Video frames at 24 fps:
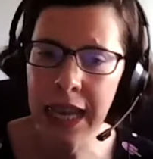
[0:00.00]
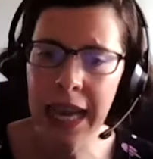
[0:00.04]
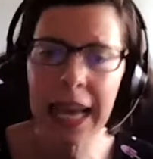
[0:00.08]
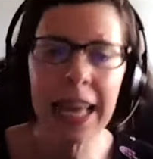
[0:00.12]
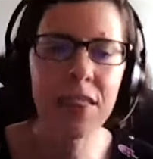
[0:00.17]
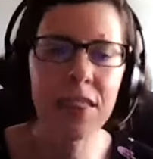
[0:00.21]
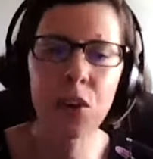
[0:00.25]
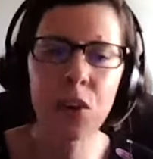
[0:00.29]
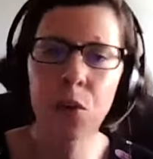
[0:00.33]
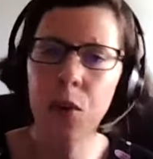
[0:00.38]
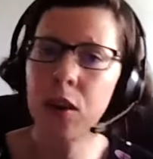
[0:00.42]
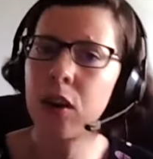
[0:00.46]

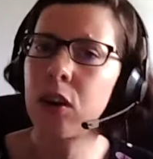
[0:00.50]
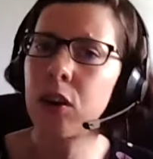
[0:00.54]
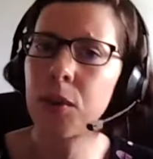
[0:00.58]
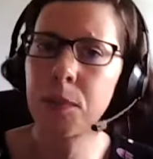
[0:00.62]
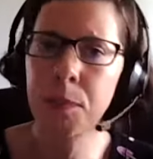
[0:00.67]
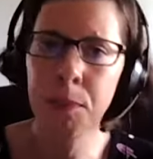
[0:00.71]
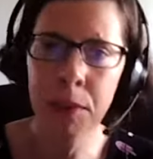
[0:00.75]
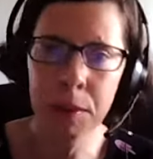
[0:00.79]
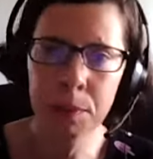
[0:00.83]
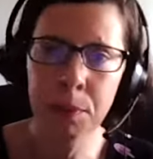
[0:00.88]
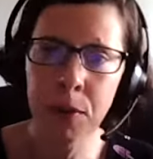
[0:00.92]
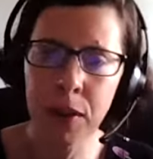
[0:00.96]
And there are
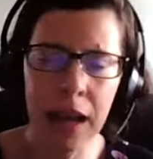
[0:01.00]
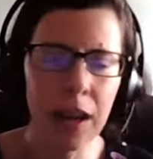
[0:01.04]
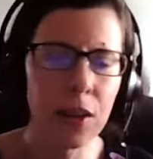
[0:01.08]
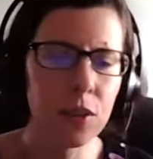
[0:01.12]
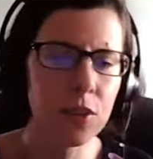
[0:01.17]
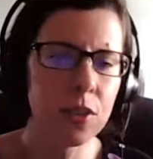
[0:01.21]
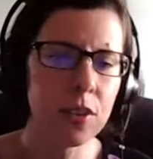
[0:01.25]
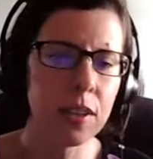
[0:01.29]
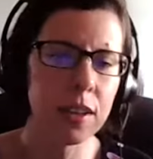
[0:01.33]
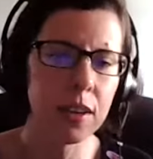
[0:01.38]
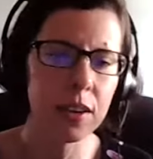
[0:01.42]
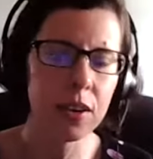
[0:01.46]
people
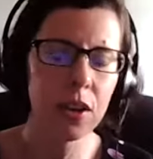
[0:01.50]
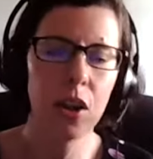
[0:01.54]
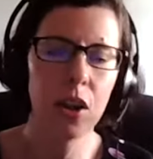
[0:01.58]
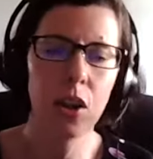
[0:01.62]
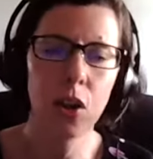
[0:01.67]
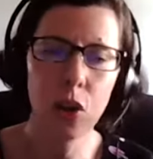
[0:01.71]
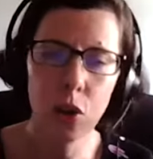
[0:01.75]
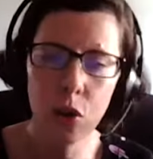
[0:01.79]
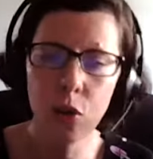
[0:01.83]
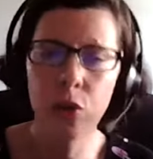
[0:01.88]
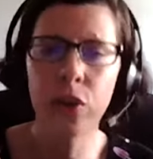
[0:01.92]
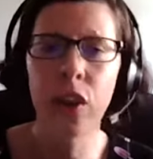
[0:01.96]
out there
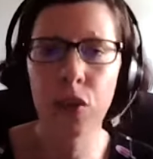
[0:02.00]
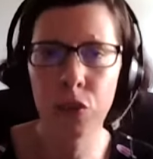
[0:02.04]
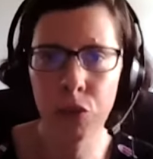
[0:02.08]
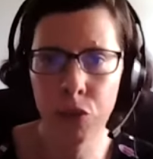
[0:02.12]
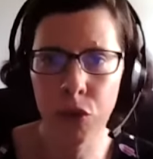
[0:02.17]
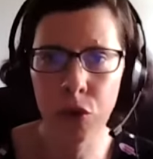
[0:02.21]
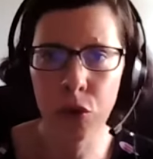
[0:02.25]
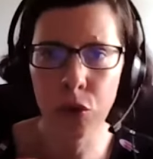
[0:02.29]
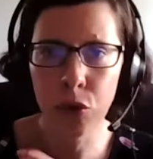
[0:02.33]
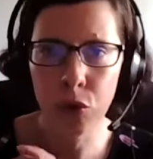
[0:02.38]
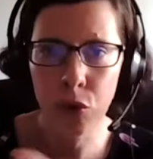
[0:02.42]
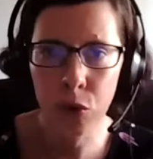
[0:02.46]
looking
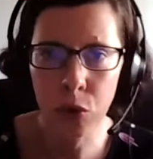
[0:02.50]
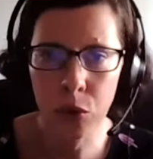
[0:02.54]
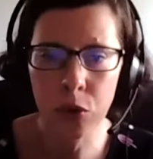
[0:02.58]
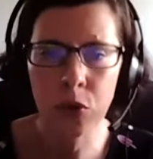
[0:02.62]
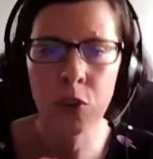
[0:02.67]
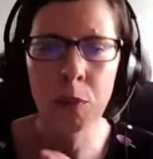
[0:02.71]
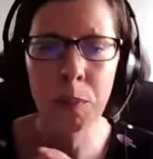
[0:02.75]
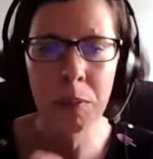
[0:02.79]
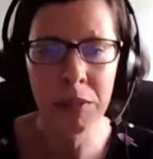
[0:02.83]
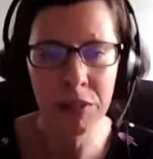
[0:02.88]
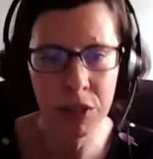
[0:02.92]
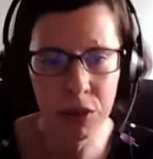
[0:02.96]
for your
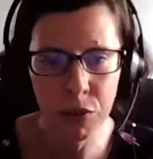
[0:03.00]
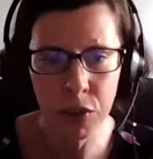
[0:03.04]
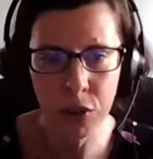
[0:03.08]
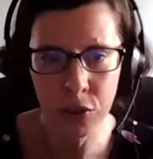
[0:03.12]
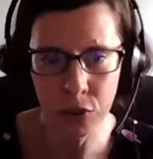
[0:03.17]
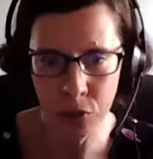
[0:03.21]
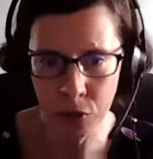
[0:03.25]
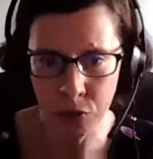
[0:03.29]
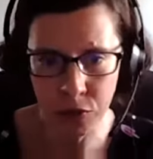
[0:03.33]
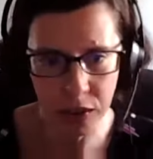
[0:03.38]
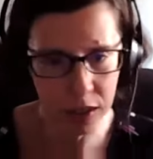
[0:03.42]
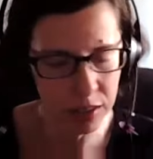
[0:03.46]
specific
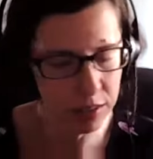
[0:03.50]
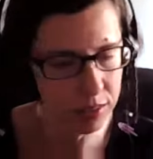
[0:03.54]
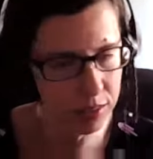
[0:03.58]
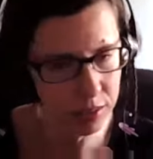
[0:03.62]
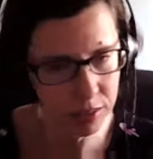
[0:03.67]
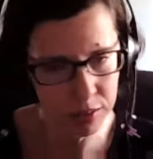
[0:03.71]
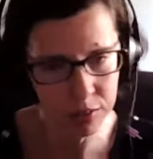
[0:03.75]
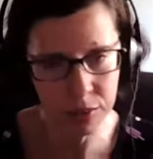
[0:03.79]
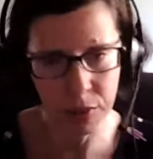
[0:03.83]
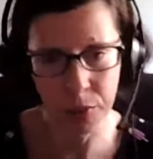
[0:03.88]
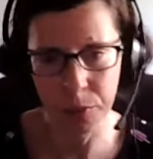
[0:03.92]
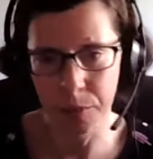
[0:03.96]
service.
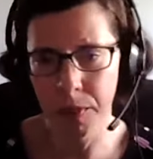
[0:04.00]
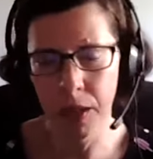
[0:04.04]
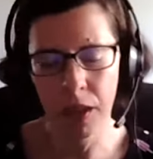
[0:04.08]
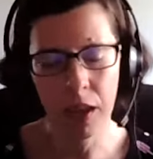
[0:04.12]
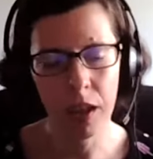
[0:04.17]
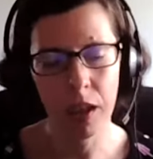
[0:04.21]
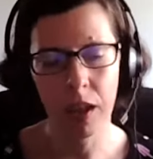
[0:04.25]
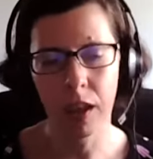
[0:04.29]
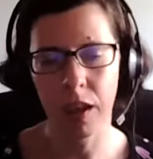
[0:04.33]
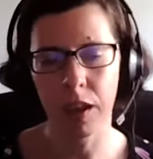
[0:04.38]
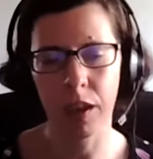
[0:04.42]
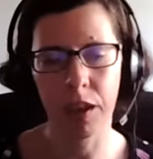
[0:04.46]
So
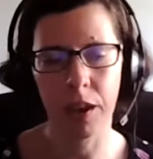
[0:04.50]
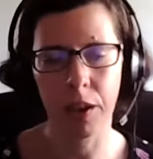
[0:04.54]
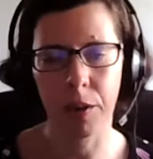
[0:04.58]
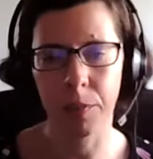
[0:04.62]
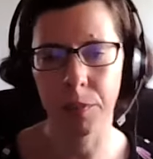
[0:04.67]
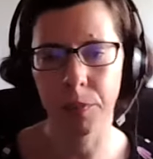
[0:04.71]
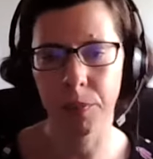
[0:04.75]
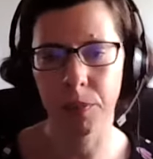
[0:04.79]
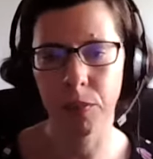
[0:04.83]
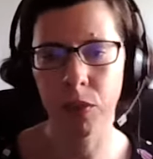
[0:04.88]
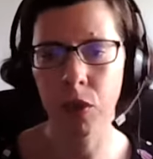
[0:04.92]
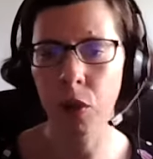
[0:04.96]

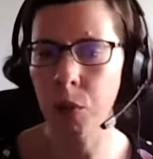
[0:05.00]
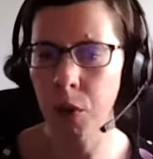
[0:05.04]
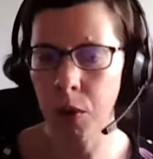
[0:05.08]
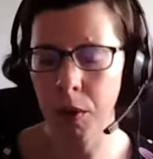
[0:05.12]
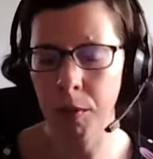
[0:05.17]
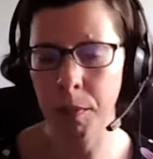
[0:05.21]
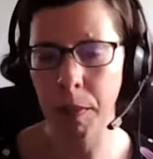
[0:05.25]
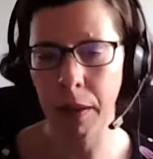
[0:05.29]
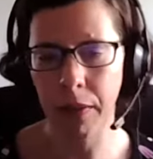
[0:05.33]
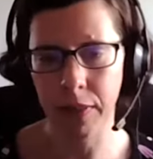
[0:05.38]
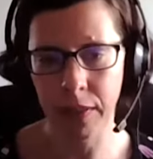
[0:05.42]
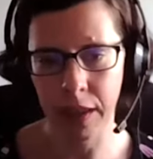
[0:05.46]
don't worry
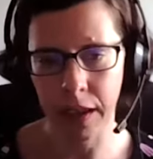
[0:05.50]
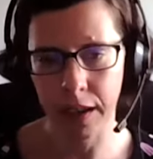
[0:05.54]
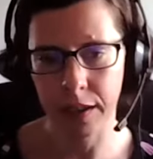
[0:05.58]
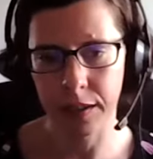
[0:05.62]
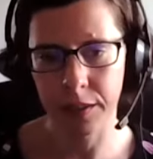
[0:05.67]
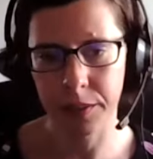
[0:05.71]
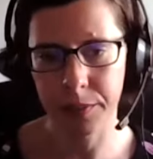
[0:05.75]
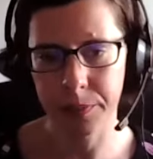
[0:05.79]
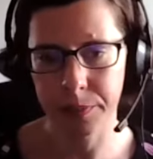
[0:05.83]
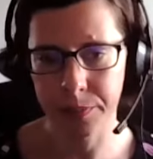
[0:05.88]
about that.